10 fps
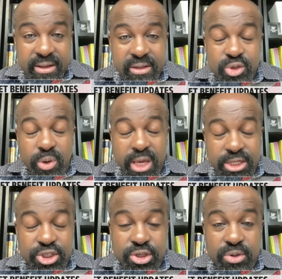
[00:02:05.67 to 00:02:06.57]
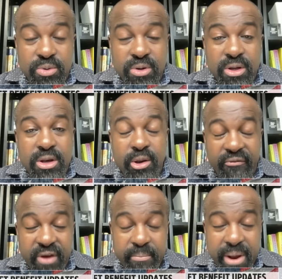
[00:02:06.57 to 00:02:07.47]
to issue
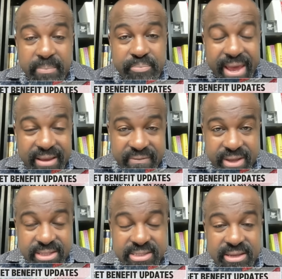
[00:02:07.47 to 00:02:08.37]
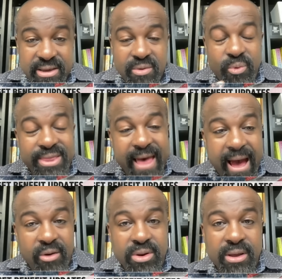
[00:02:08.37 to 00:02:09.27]
November benefits
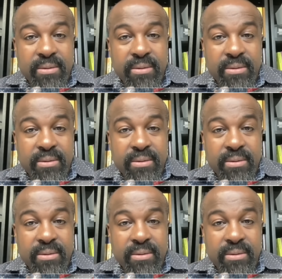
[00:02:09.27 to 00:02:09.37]
without